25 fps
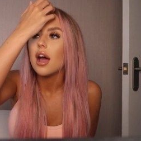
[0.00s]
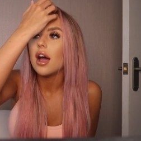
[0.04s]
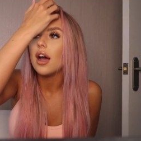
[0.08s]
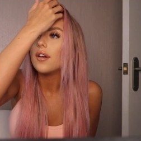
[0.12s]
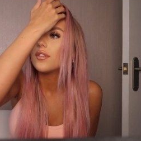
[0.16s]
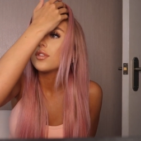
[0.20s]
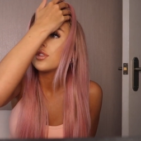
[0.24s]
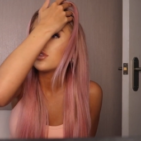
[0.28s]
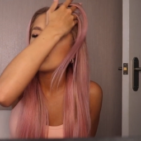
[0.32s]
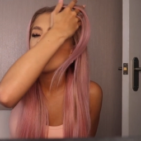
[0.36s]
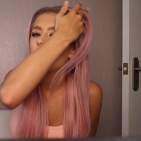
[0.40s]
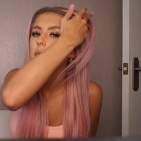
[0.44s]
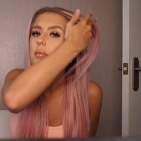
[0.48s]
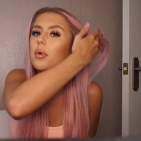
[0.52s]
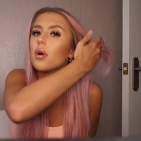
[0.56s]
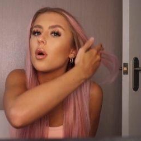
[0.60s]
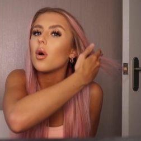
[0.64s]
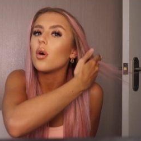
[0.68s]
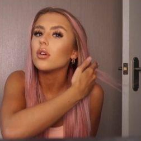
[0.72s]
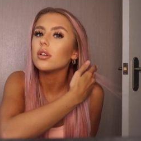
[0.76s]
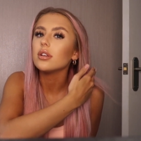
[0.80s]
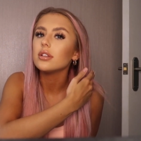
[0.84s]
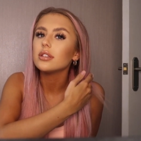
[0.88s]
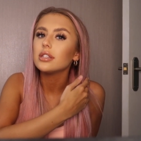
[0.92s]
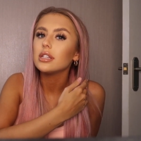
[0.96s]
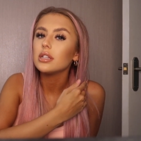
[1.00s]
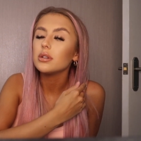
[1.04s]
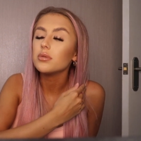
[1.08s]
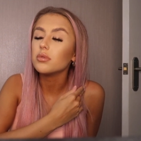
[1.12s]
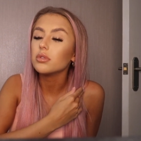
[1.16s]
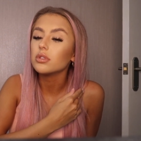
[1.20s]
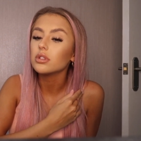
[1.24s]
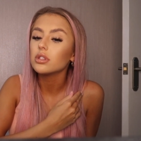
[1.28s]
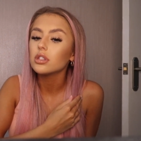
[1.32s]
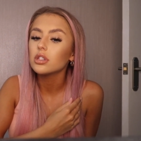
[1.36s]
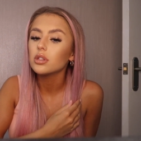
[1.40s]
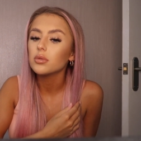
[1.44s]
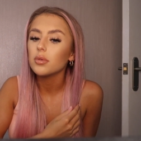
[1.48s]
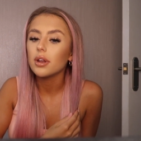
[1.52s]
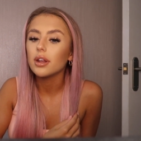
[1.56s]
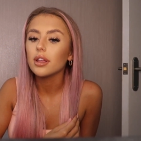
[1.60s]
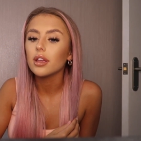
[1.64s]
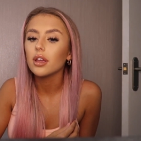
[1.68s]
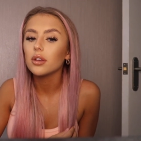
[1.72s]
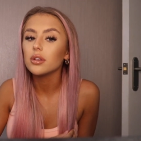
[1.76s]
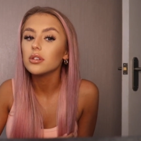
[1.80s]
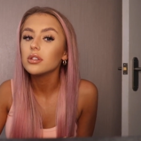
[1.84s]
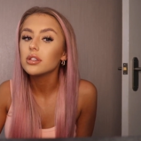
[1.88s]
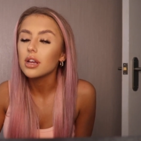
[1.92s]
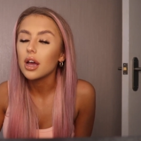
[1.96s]
after it, but honestly once the swelling
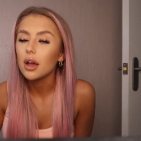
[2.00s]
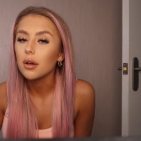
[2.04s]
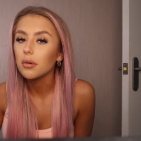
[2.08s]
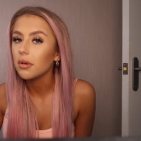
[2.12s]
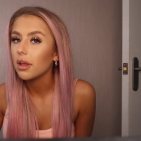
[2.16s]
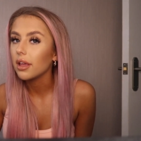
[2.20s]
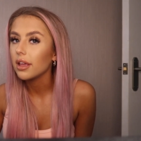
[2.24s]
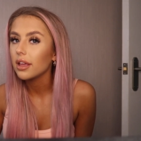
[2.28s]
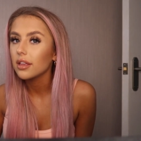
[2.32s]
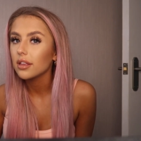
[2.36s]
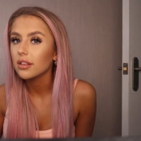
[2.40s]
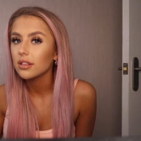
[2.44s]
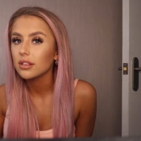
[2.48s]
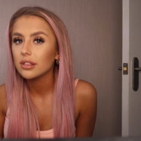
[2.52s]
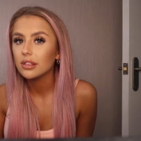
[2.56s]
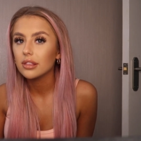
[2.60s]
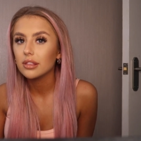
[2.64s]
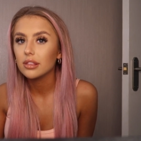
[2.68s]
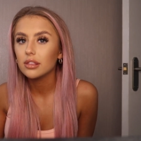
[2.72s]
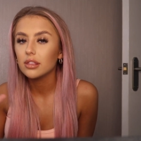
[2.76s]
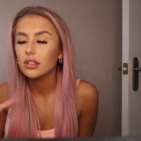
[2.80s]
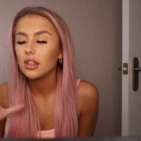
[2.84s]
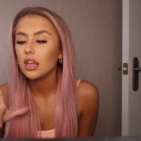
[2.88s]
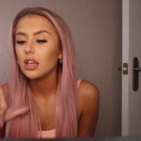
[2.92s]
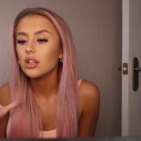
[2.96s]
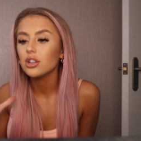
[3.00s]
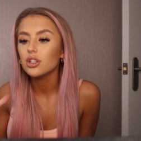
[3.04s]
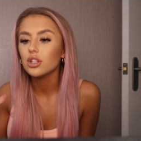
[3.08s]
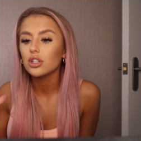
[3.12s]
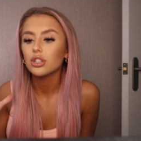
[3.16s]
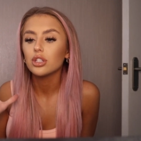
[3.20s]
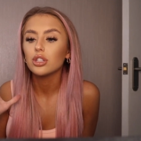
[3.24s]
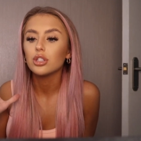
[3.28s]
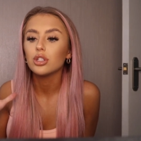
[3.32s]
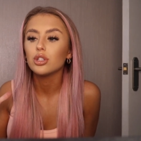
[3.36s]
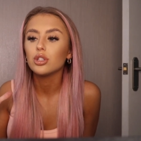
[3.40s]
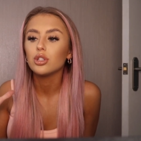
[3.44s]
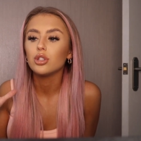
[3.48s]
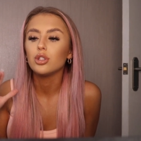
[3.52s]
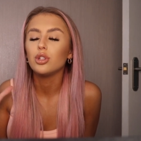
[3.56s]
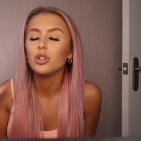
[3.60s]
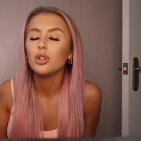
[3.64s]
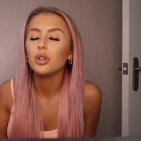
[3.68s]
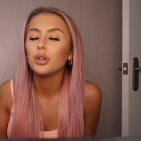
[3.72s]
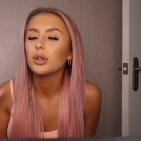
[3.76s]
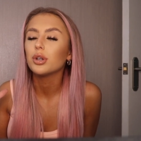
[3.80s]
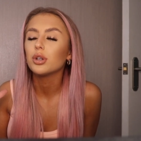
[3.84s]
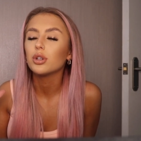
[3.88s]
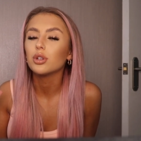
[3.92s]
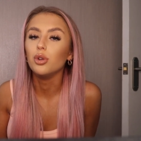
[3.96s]
goes down, like they just
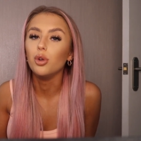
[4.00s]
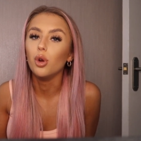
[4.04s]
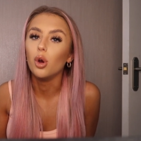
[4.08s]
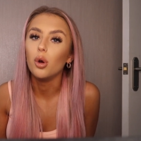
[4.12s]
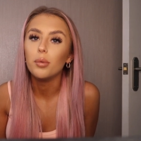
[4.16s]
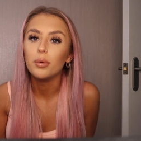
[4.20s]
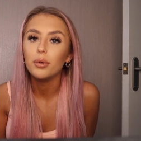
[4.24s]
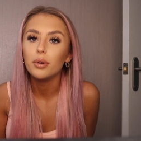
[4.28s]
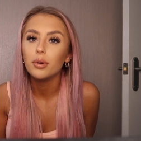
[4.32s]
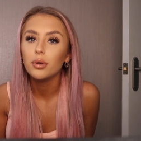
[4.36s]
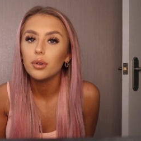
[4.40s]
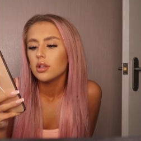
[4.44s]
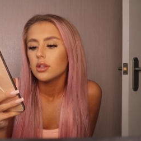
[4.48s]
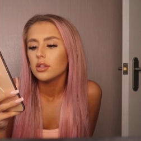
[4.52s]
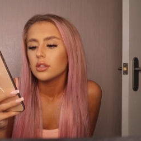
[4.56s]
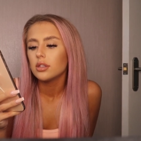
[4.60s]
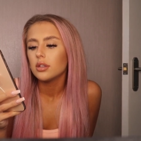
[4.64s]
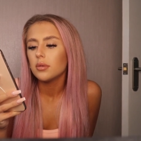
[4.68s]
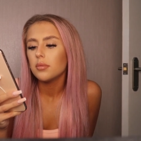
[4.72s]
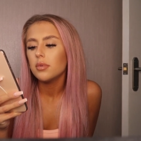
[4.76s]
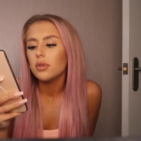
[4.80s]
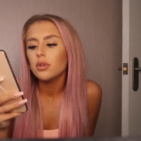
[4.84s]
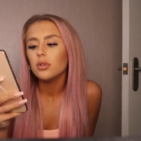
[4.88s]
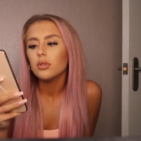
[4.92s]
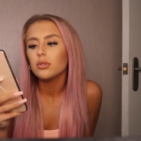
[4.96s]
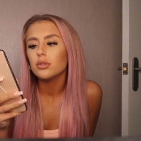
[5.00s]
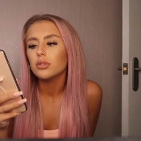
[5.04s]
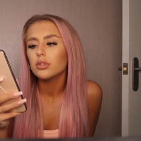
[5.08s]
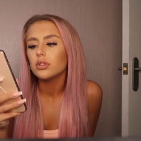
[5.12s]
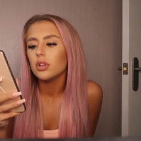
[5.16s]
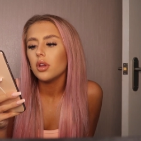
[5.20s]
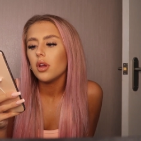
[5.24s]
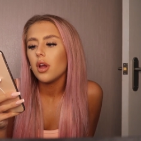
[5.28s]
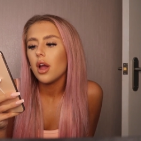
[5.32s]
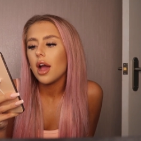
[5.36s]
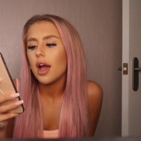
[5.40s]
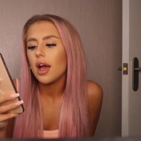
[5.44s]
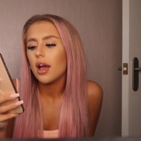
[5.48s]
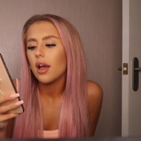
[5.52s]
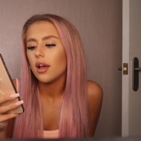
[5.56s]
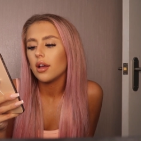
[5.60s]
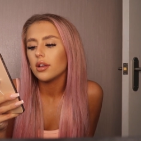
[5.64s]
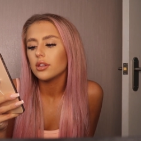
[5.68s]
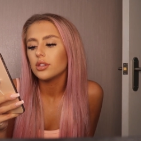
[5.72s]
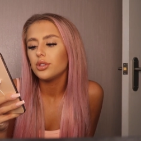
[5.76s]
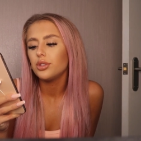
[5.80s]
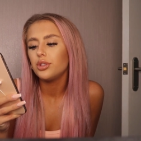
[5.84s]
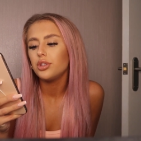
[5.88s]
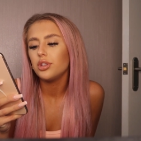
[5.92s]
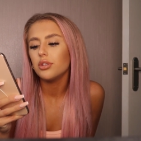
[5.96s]
look normal. Someone also
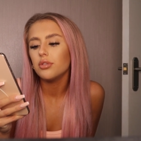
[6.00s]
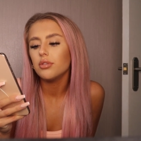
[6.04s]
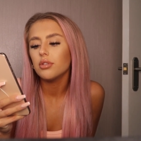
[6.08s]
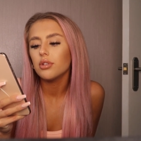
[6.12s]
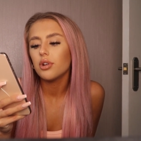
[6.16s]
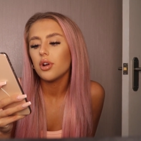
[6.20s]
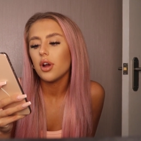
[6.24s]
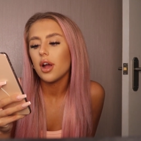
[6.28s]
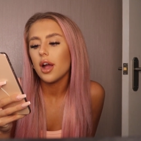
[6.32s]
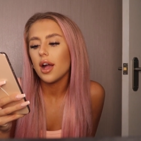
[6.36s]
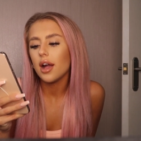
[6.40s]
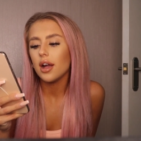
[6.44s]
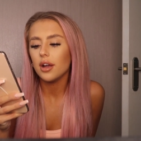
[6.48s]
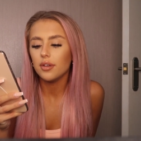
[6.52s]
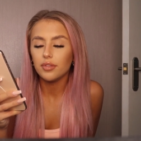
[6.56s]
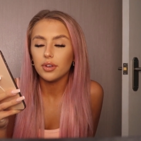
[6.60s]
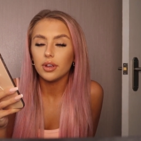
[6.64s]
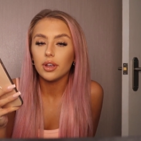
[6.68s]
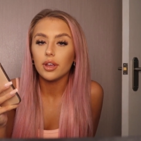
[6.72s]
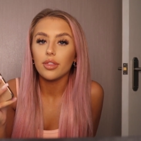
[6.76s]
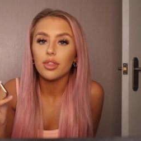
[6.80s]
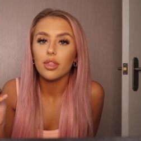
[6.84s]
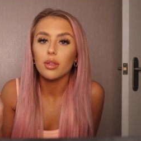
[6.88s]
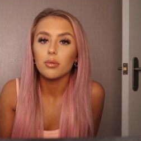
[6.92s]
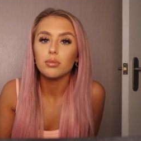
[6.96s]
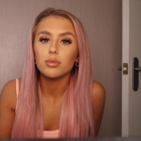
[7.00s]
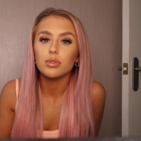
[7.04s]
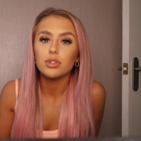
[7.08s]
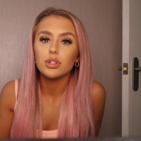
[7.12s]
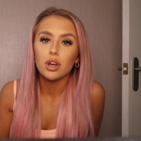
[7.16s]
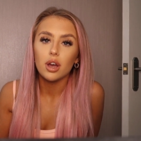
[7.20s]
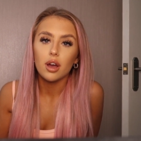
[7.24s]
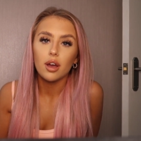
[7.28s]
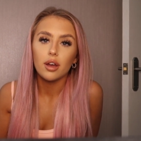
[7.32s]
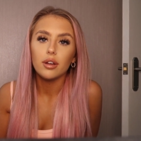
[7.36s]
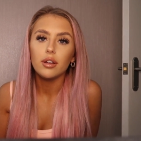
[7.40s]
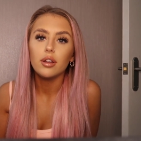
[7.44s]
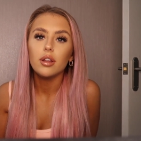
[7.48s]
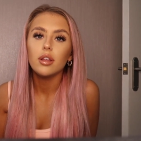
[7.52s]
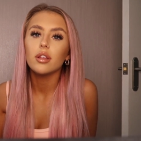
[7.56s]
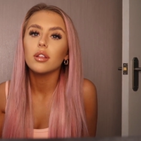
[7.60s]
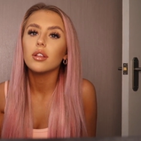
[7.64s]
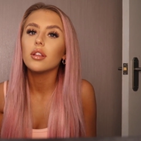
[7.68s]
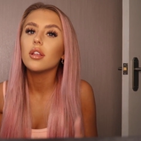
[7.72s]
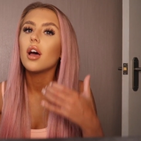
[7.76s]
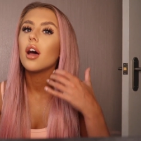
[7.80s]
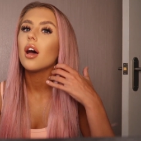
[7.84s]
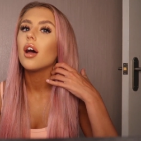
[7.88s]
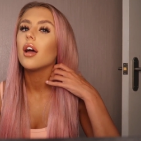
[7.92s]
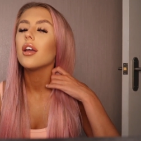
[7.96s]
asked, do you regret having them done?
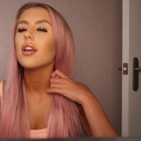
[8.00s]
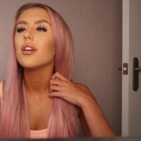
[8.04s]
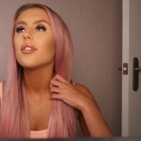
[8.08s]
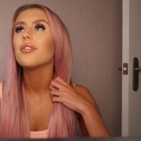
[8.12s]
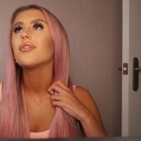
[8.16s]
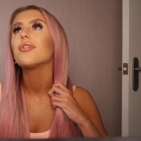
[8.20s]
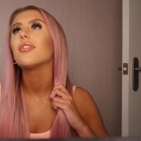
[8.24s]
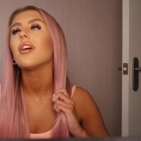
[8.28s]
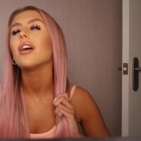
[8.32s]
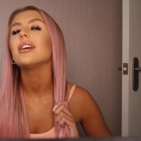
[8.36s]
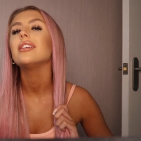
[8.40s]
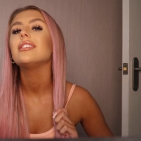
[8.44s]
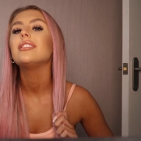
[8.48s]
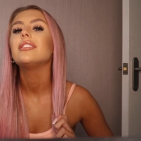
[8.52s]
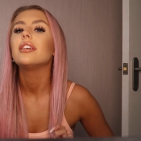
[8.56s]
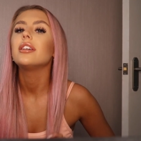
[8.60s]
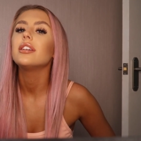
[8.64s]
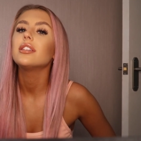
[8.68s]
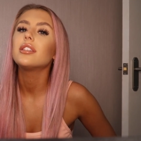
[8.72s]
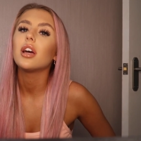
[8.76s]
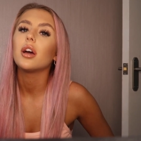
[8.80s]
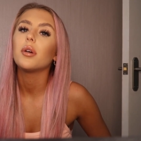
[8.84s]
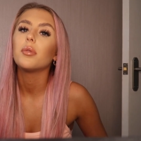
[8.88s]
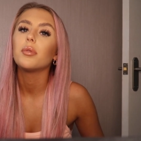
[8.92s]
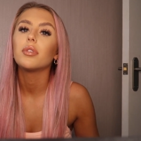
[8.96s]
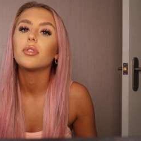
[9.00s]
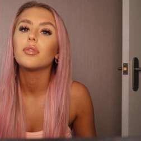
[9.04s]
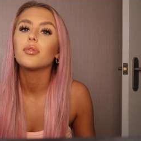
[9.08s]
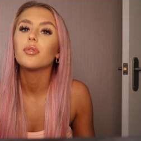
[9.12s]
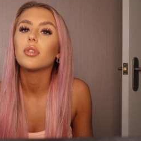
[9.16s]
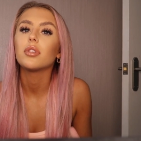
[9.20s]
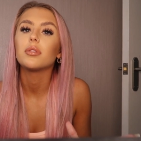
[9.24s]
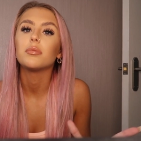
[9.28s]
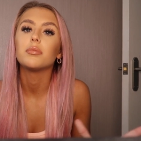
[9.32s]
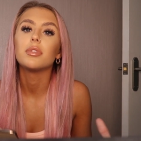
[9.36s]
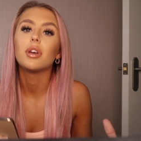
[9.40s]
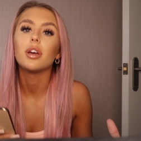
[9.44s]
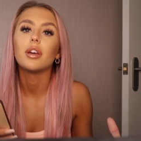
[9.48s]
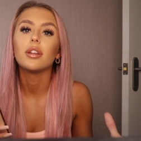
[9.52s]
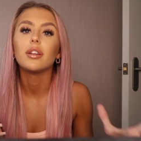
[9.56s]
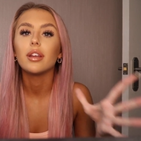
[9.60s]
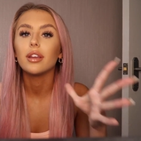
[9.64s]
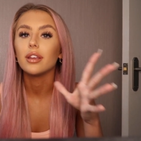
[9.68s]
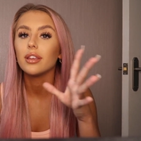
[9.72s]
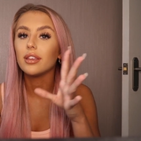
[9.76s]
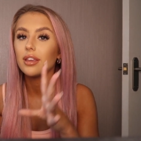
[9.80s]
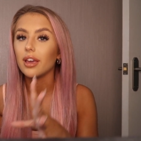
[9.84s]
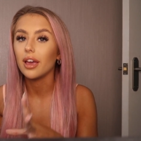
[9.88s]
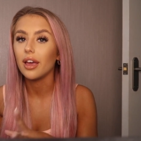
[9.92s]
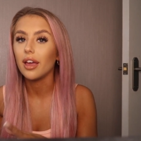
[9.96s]
If I did, I wouldn't have got them done
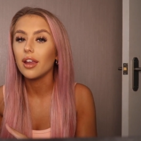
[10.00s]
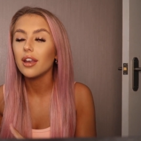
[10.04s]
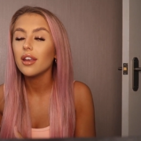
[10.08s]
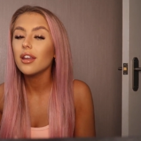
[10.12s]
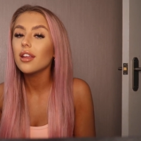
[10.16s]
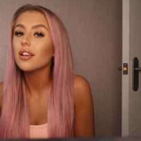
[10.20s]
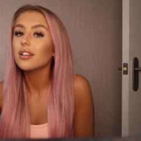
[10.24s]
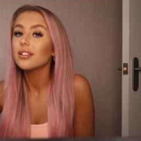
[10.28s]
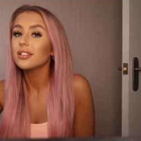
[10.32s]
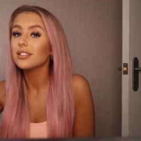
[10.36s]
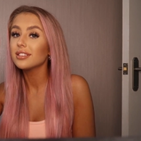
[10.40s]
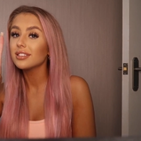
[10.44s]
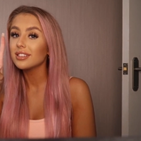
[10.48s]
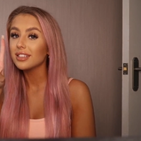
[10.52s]
again.